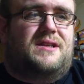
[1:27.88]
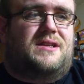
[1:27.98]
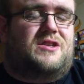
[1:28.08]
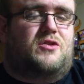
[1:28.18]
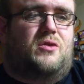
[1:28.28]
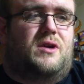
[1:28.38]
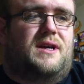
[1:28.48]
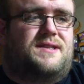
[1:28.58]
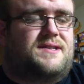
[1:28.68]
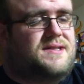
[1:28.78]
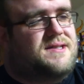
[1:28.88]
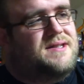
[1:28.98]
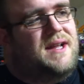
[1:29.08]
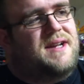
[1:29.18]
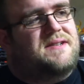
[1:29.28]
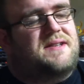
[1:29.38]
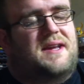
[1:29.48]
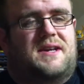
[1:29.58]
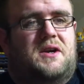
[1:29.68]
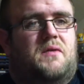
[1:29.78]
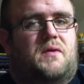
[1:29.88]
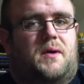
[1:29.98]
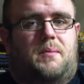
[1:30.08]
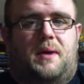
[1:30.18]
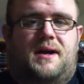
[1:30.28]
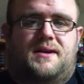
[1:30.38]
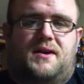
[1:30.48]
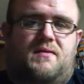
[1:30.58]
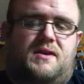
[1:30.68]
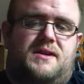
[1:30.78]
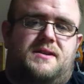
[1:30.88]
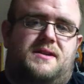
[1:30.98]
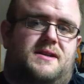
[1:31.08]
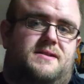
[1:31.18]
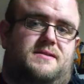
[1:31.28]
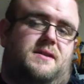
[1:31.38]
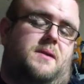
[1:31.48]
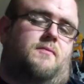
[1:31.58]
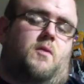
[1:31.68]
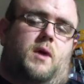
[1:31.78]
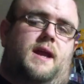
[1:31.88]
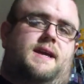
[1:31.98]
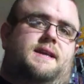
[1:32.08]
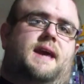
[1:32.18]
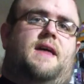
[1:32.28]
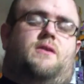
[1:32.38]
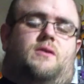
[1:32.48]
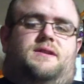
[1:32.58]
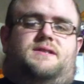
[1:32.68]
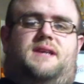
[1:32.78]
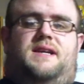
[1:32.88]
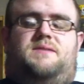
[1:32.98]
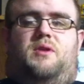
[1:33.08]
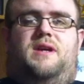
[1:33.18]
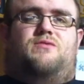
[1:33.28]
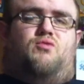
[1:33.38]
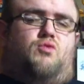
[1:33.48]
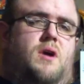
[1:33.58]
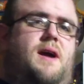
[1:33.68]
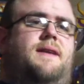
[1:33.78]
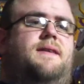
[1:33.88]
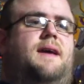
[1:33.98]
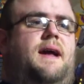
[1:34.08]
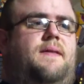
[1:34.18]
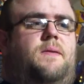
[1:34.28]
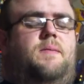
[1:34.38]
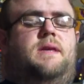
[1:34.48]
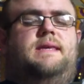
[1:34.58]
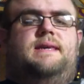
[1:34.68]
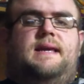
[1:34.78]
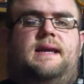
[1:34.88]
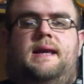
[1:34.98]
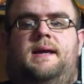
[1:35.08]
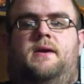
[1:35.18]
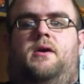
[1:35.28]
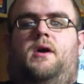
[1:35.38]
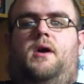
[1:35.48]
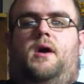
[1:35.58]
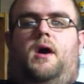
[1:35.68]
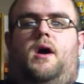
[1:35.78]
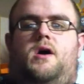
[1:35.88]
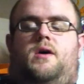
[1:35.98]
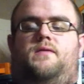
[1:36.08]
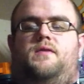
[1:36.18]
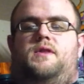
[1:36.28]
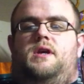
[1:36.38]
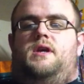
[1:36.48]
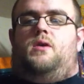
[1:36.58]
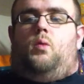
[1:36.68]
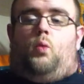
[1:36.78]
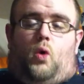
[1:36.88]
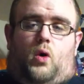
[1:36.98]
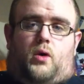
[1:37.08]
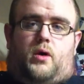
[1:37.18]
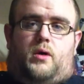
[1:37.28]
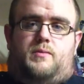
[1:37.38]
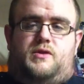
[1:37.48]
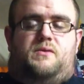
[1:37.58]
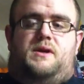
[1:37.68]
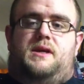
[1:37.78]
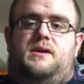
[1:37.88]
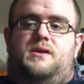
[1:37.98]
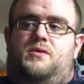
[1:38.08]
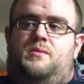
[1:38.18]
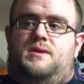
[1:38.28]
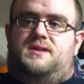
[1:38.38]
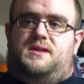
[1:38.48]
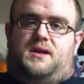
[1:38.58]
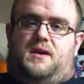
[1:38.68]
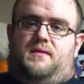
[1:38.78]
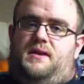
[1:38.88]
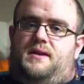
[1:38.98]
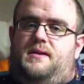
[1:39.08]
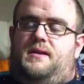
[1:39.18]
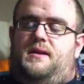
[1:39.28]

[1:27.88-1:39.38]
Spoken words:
the school gets taken over by Covenant, and from what I can gather, it takes place right at the beginning of the war between humans and the Covenant.